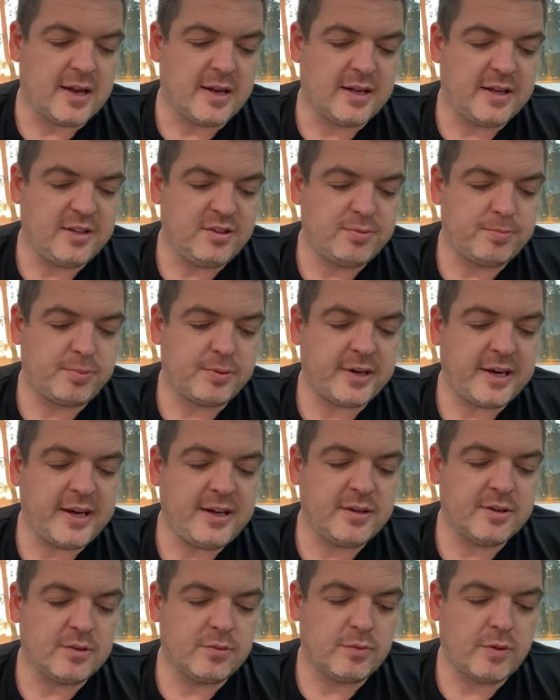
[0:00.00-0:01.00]
Lease
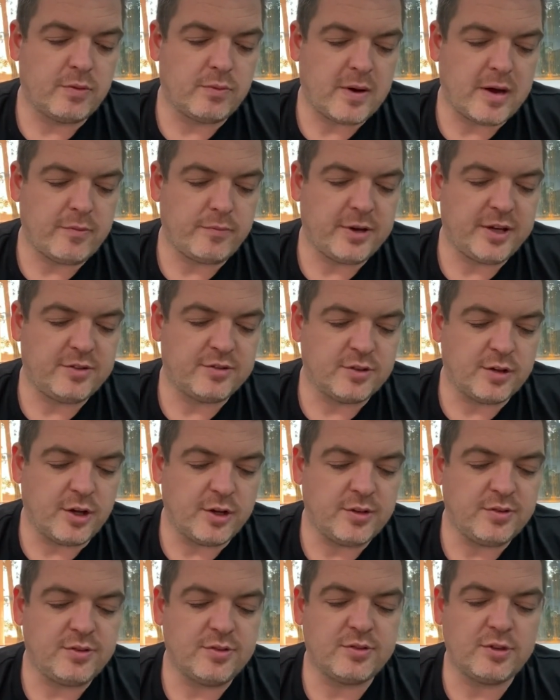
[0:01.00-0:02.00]
break with 1 week's
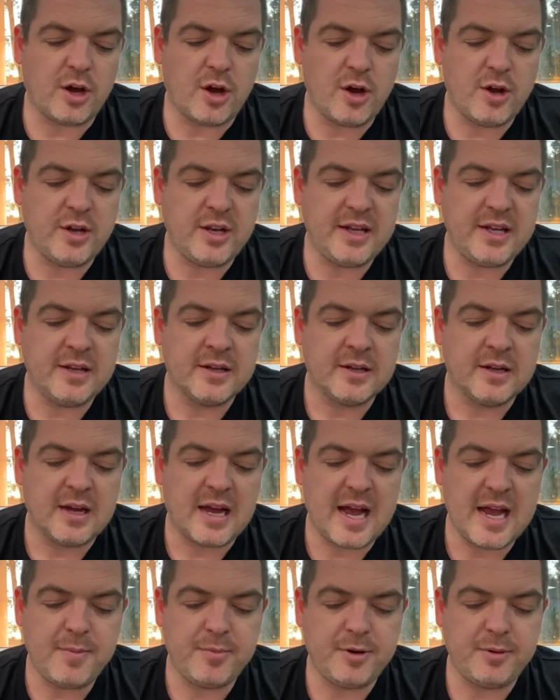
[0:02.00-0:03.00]
notice is only
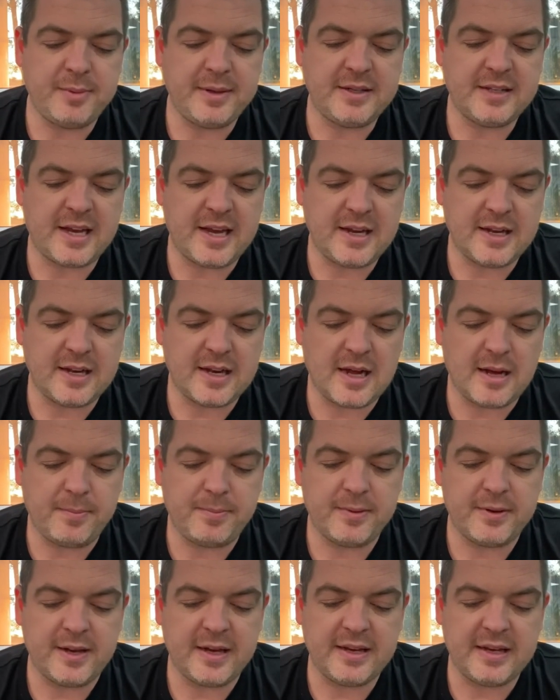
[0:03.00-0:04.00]
able to be taken
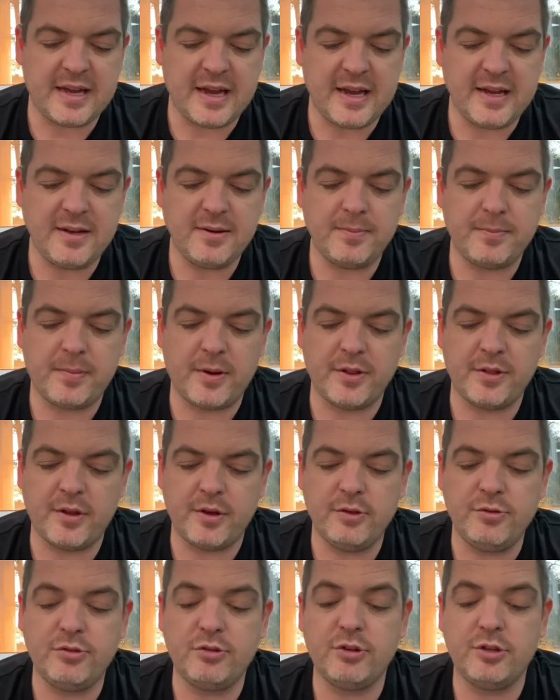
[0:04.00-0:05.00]
up again by
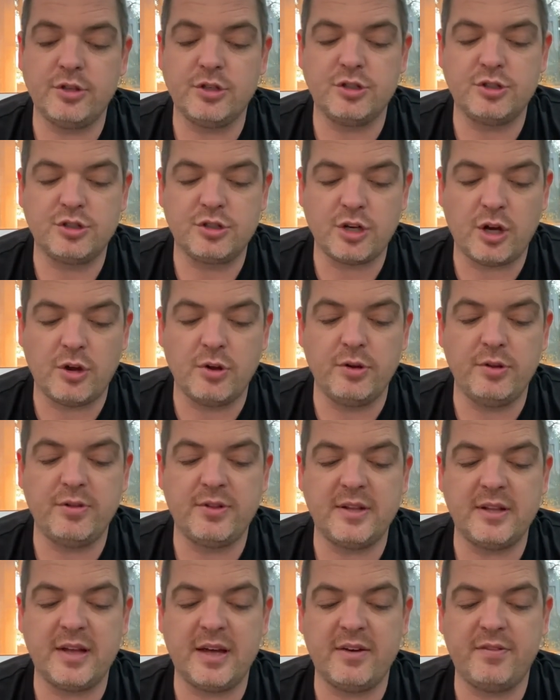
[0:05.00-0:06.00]
those who can show
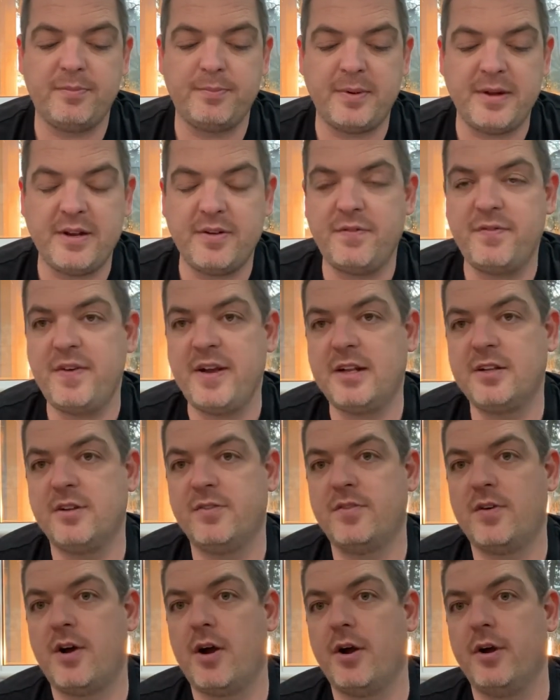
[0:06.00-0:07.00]
that they have been affected
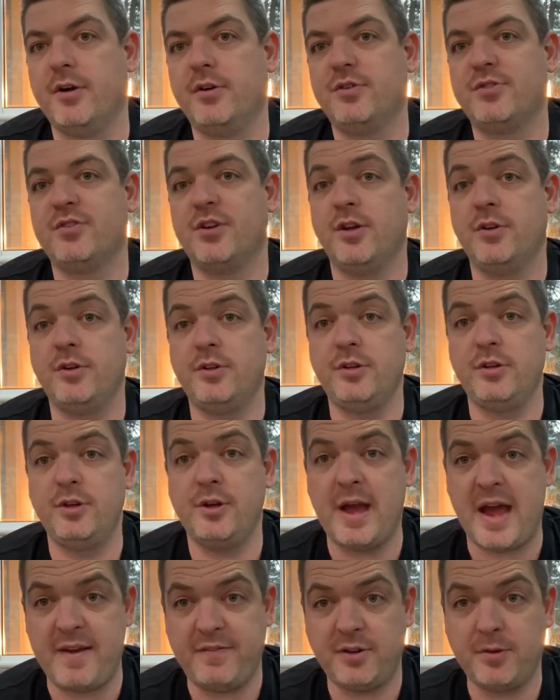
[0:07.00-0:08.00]
via it. So
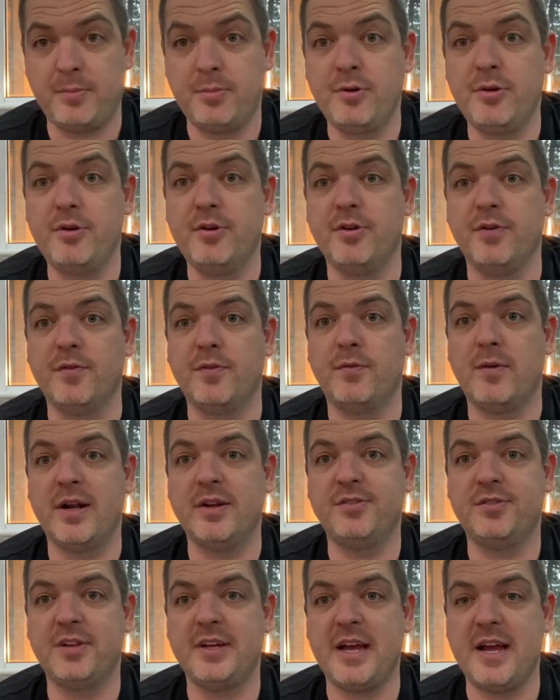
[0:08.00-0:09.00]
you have to prove.
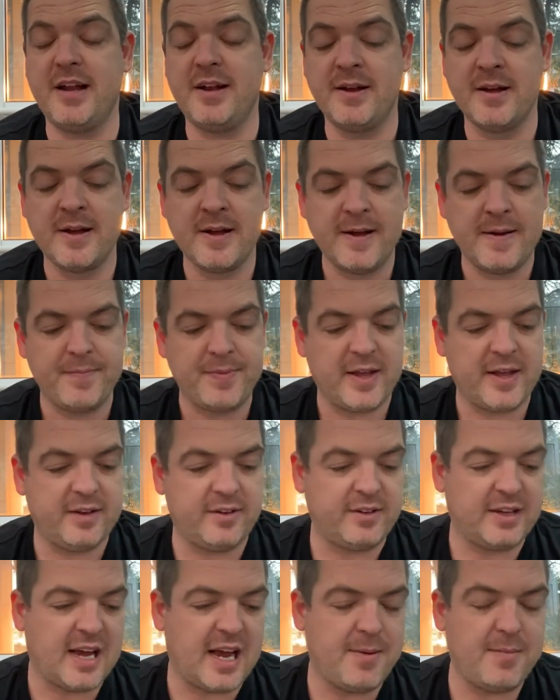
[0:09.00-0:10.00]
Once again,
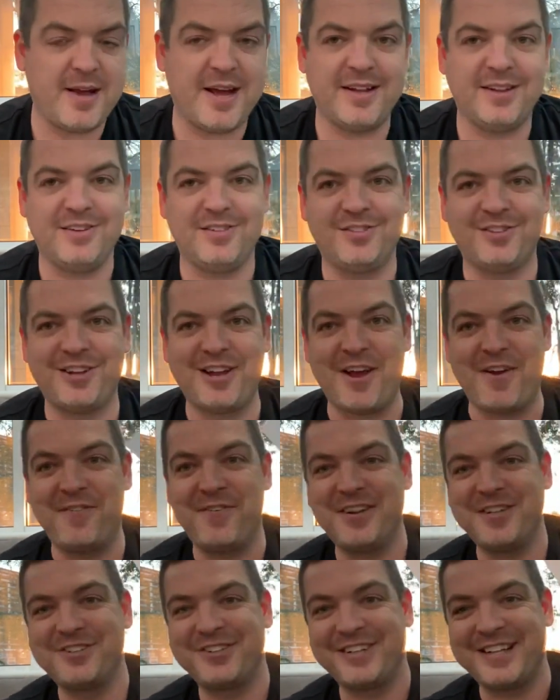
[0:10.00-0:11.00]
it came out, this
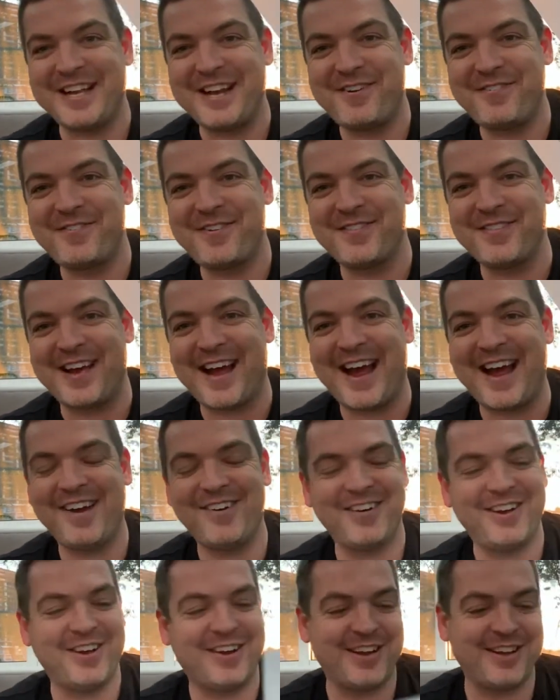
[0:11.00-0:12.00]
official letter from the
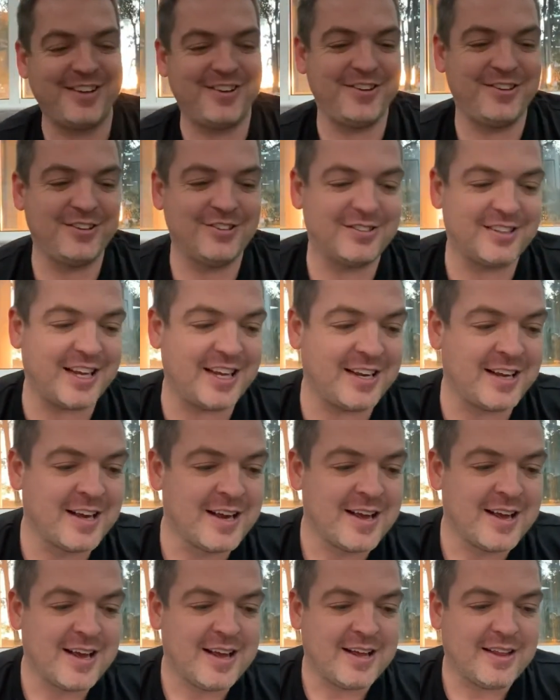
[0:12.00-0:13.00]
REIQ said,
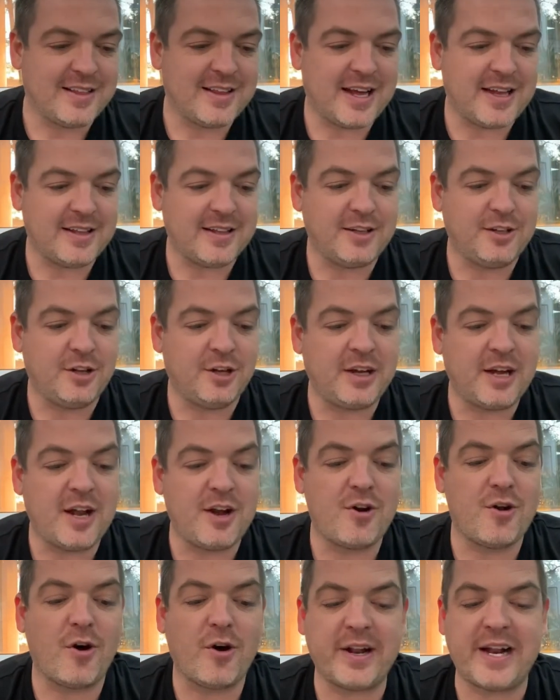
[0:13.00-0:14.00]
that you
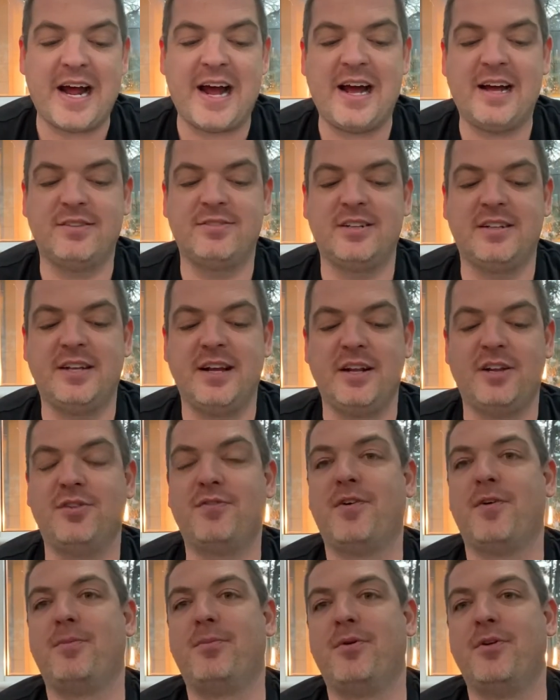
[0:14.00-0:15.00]
cannot ask the tenant
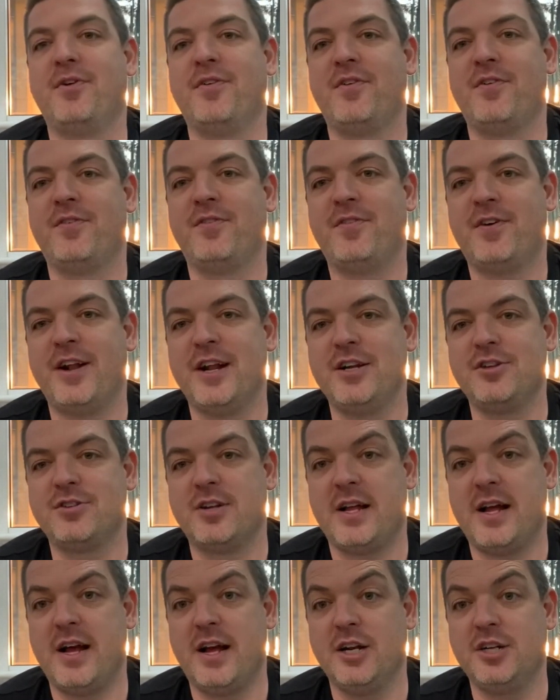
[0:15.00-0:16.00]
for proof of
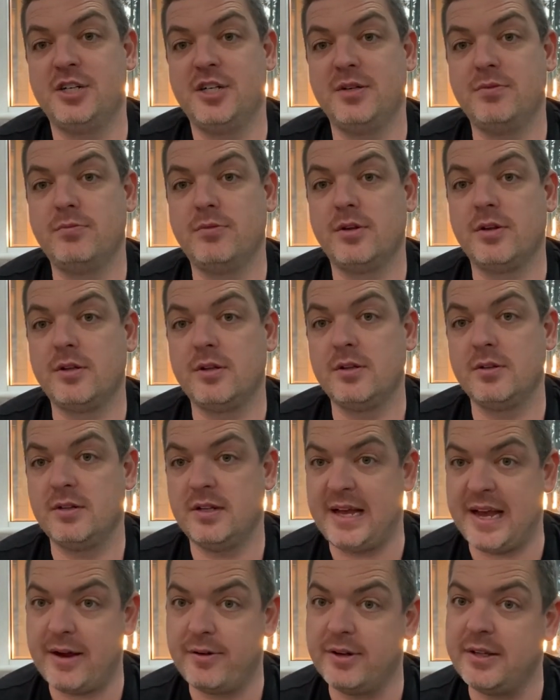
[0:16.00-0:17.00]
financial hardship. Well,
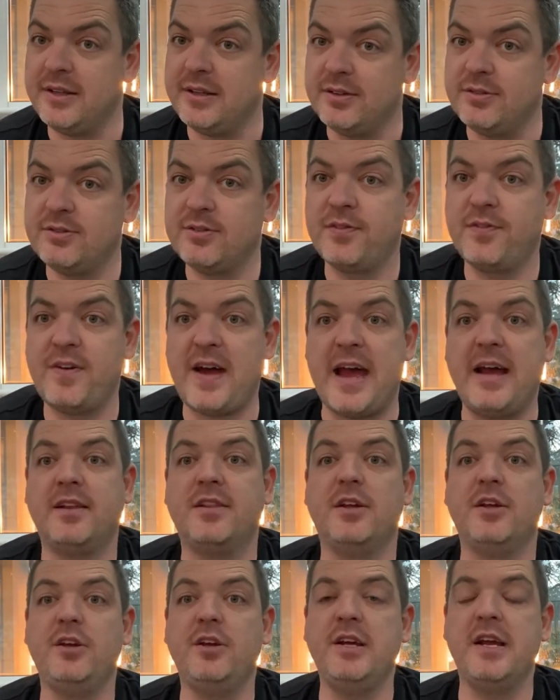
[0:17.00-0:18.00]
now it is fact
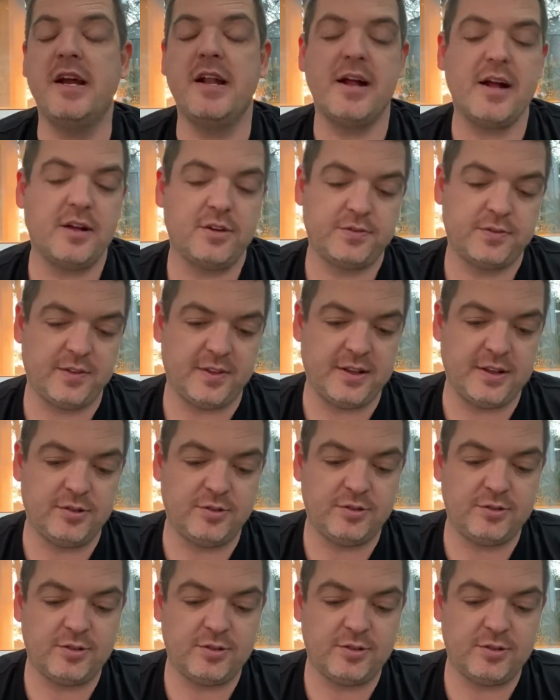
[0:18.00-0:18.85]
that you can ask for this.